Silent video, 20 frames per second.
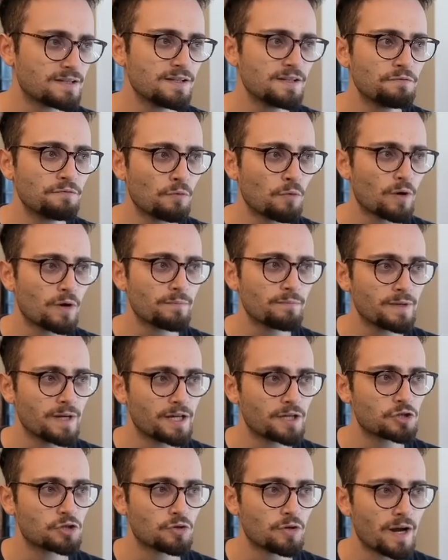d four
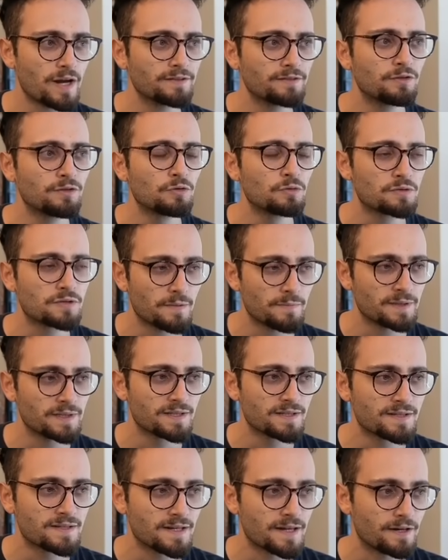and trying to do something
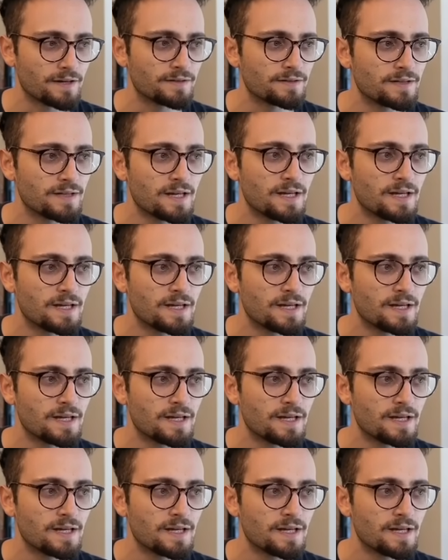in the center.